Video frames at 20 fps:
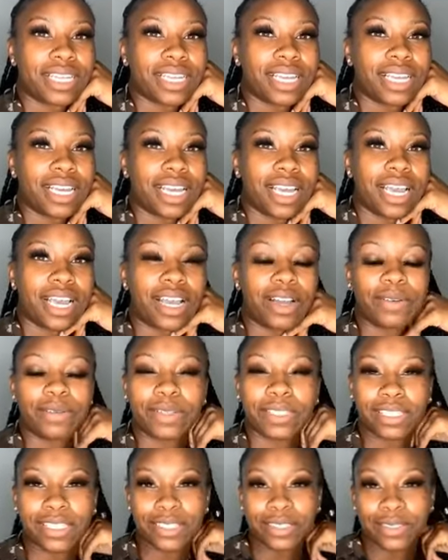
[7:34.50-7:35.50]
I don't really
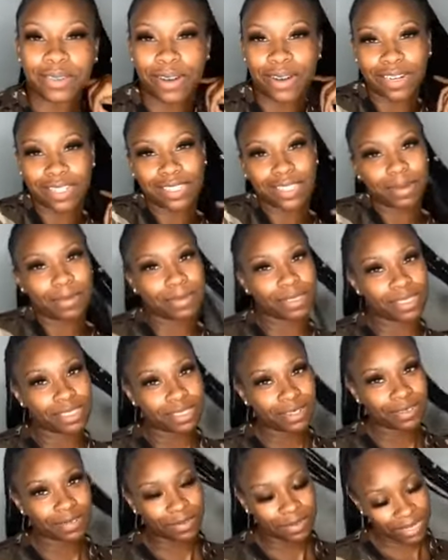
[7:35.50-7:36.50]
do all that type of
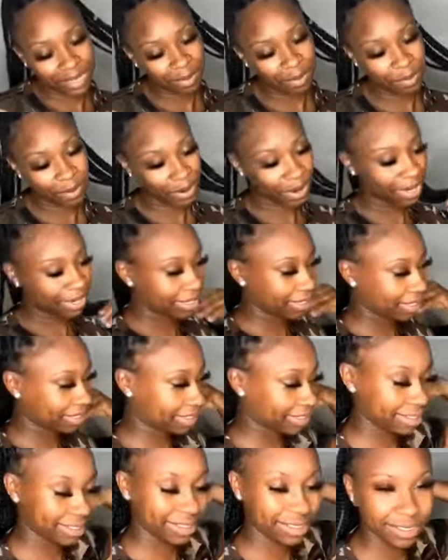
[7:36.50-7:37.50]
stuff anymore.
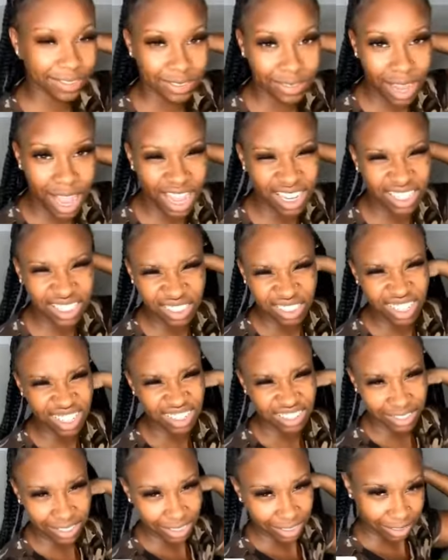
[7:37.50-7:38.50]
I do here and
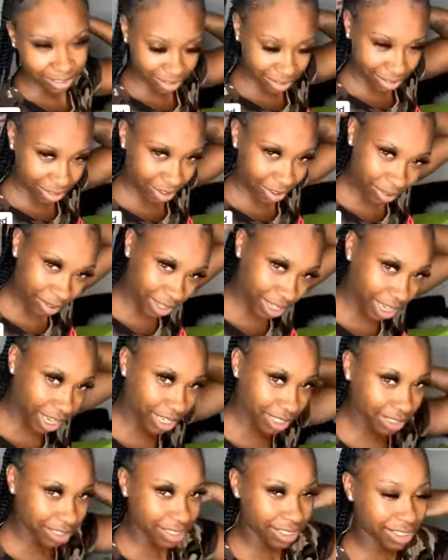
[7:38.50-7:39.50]
there on
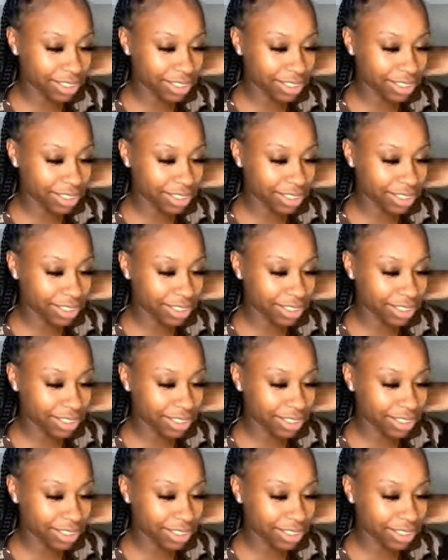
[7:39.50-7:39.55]
occasion, though.